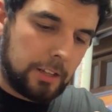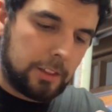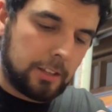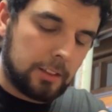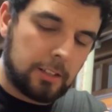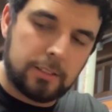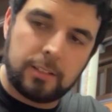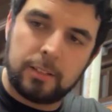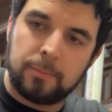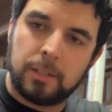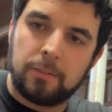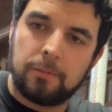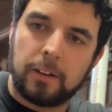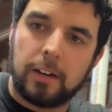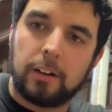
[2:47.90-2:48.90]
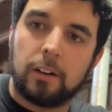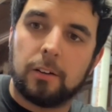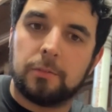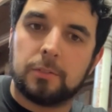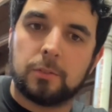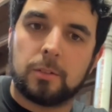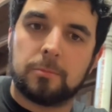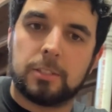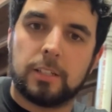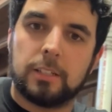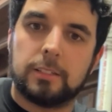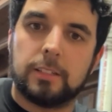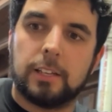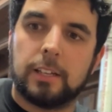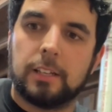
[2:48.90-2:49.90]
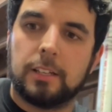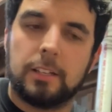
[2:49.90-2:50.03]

this thing might fire off is what I'm trying to say.